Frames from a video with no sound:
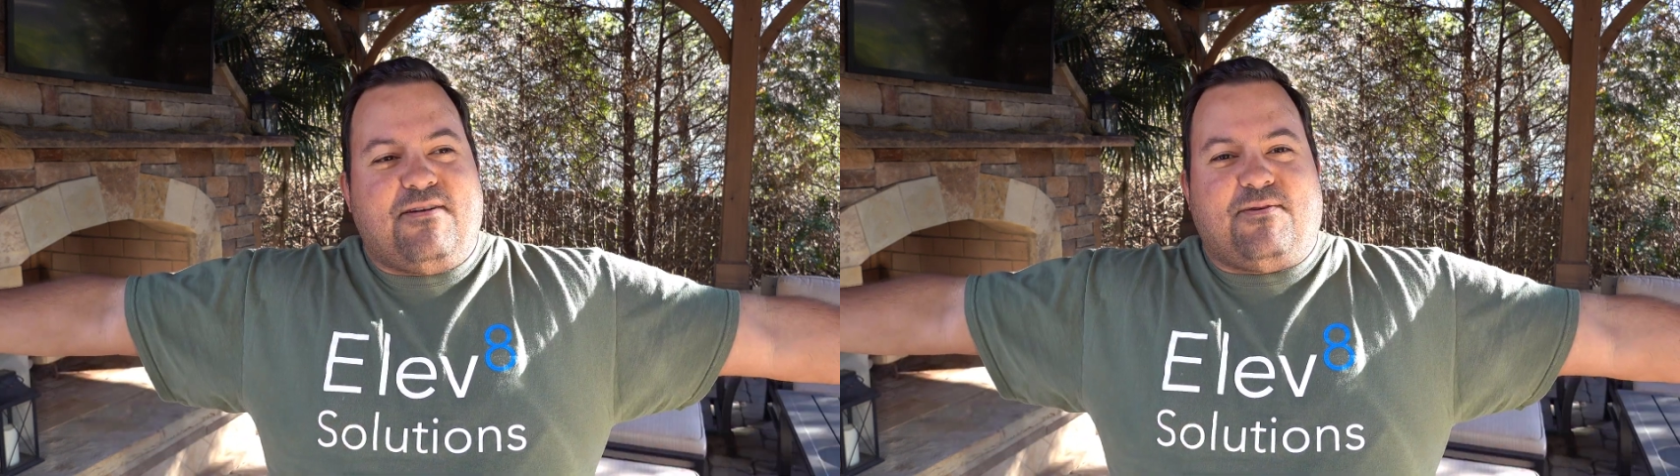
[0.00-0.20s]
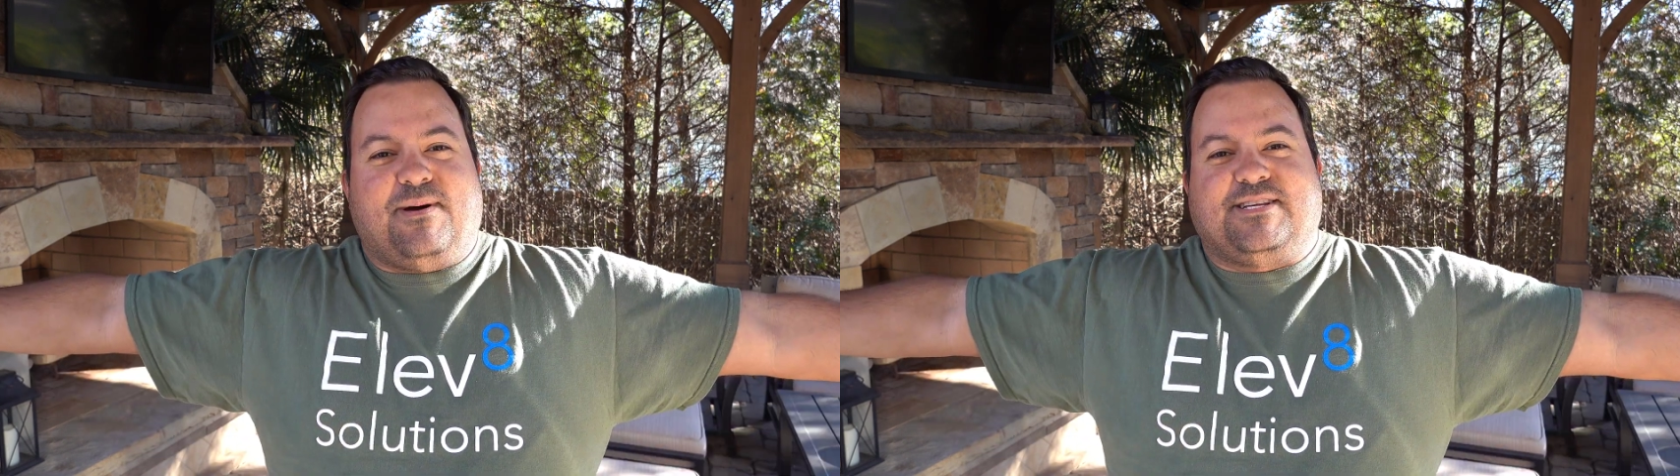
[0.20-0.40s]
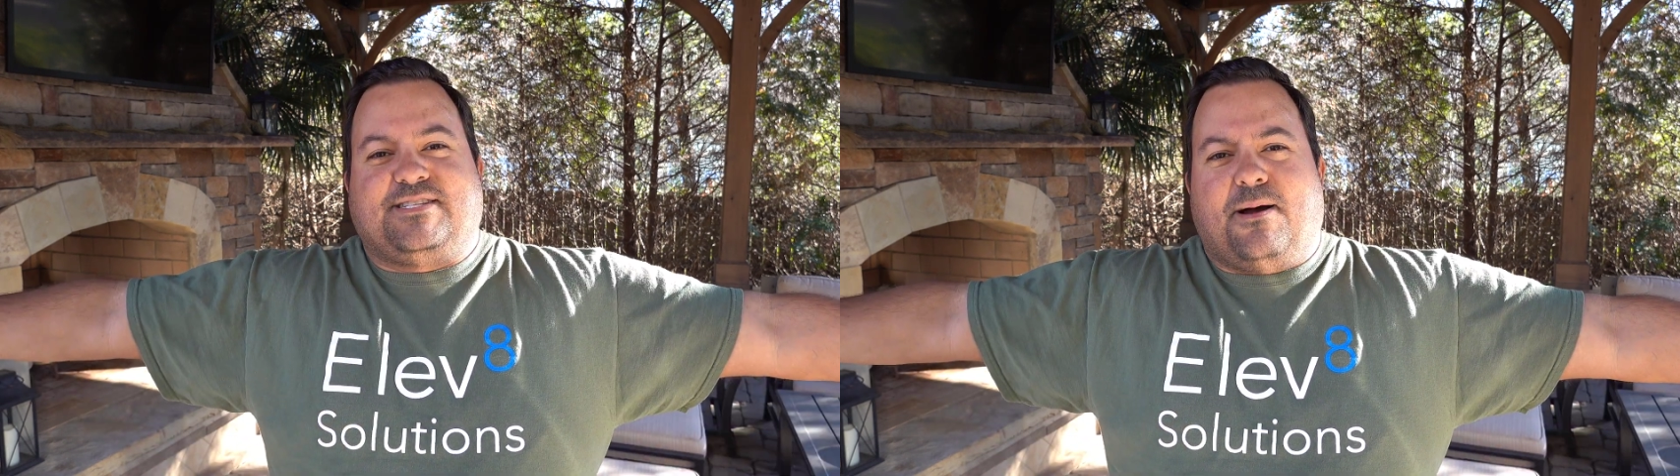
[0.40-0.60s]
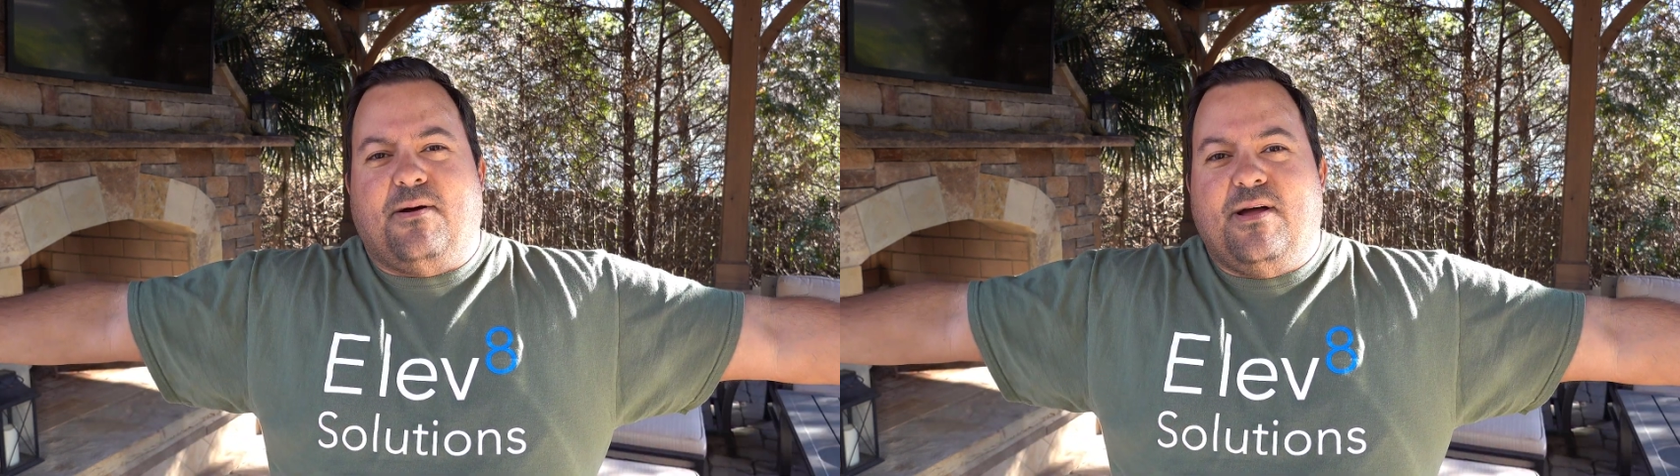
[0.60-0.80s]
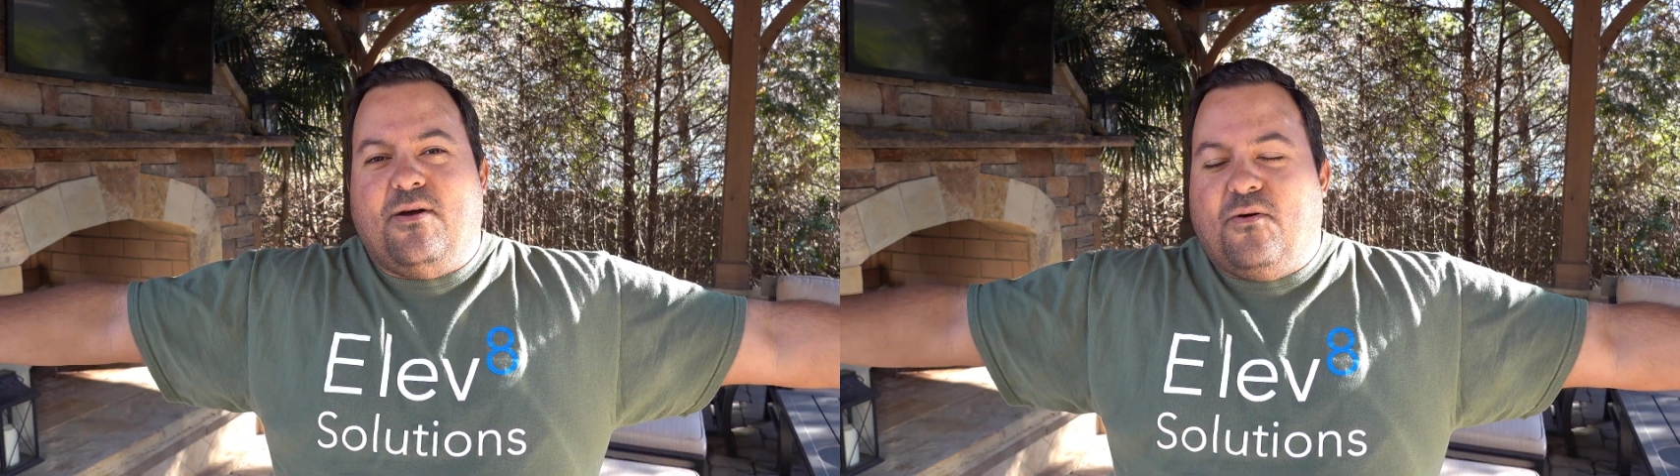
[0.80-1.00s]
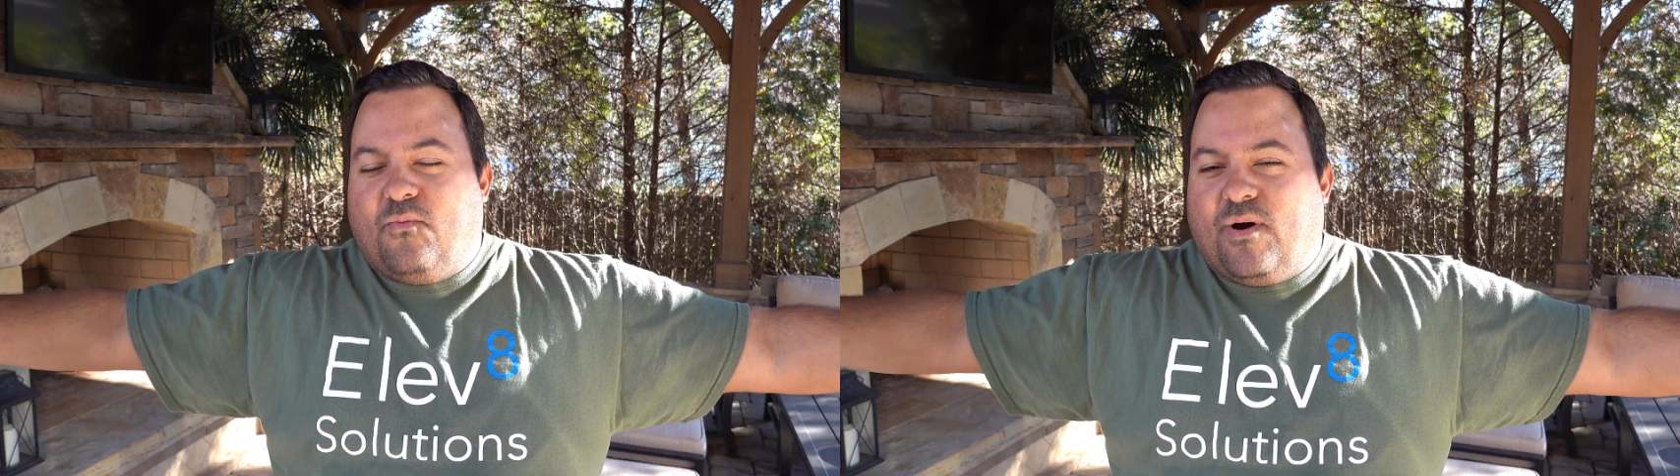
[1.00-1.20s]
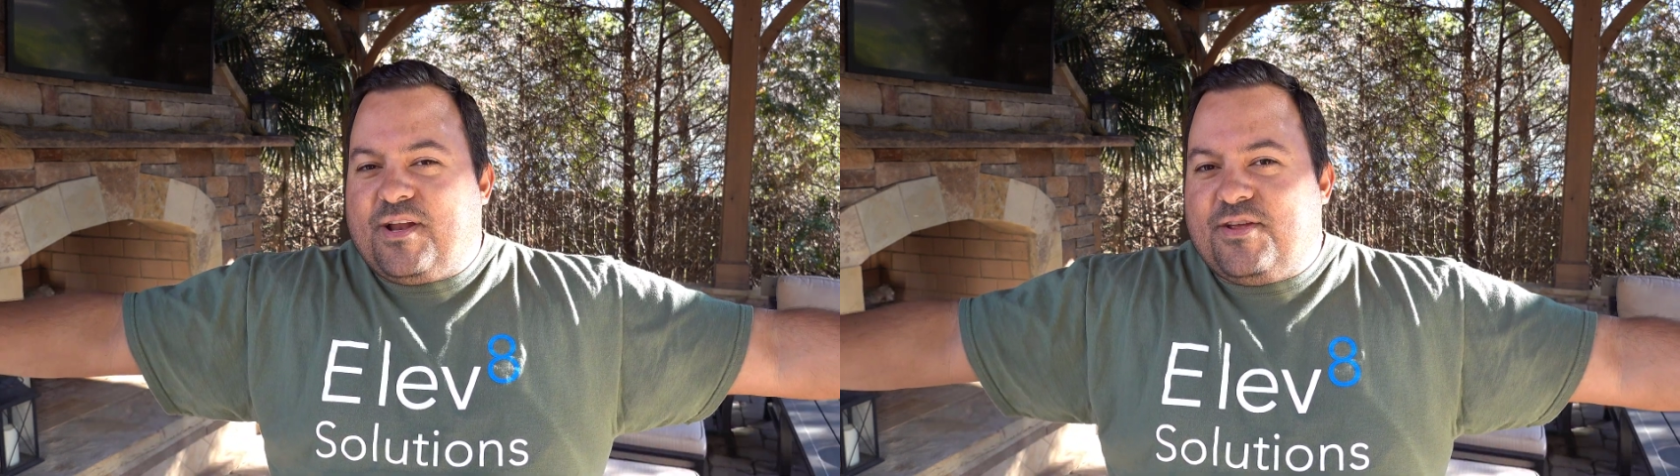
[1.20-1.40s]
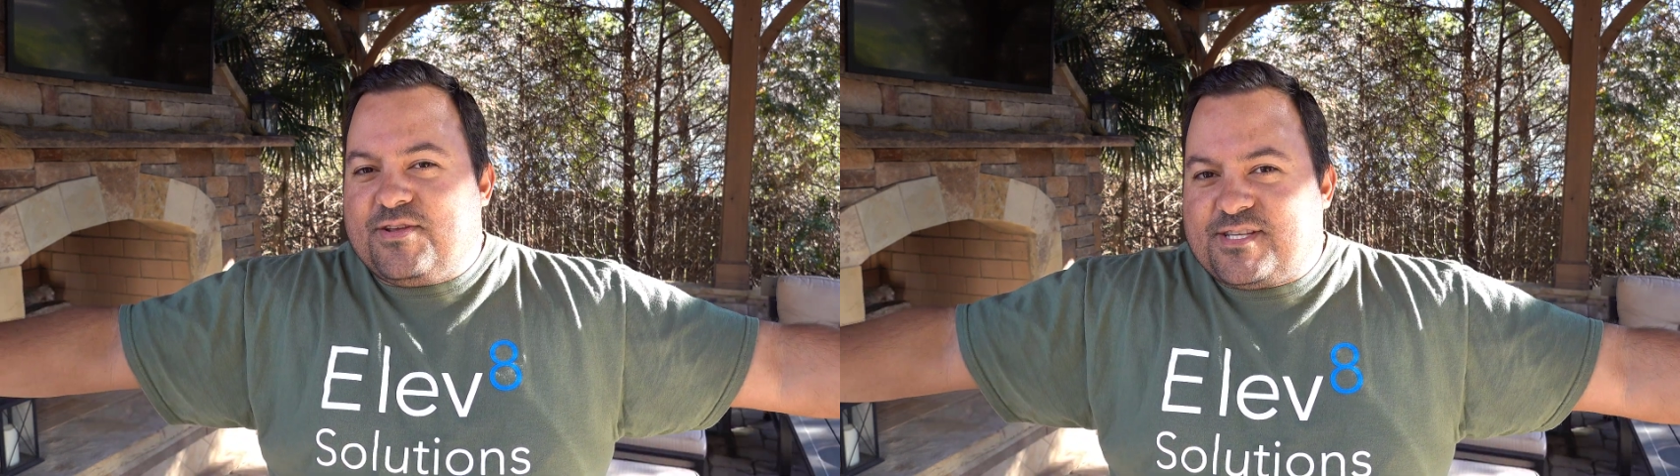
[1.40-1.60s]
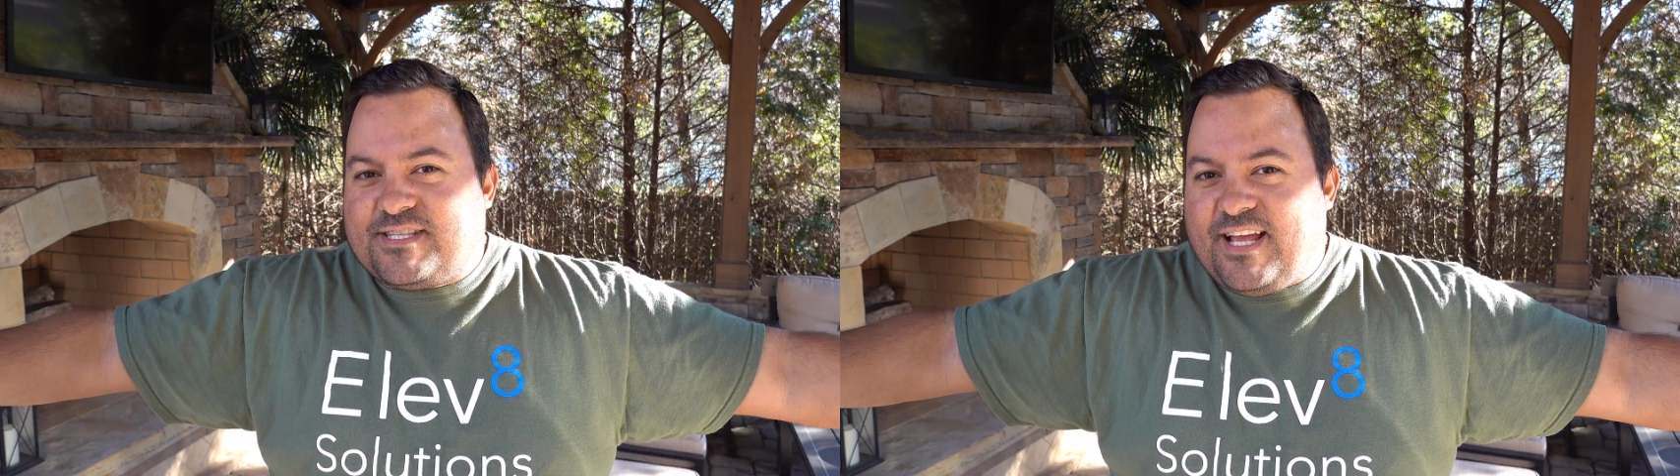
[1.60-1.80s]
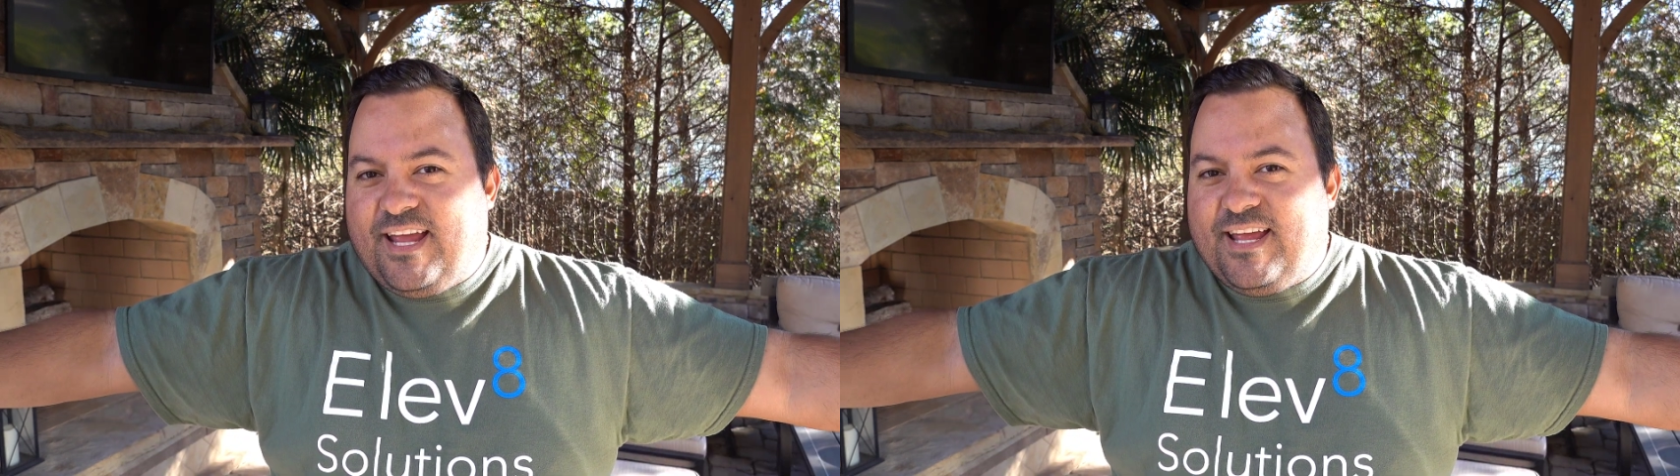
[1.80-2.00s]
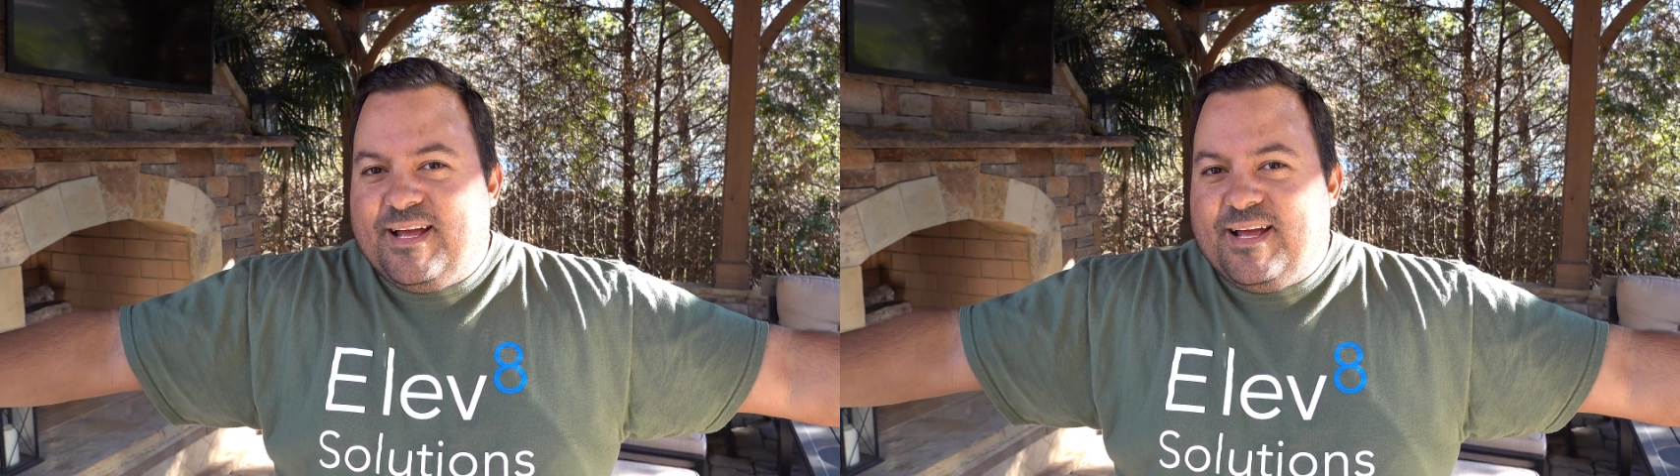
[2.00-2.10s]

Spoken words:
everybody stop. What did you just say?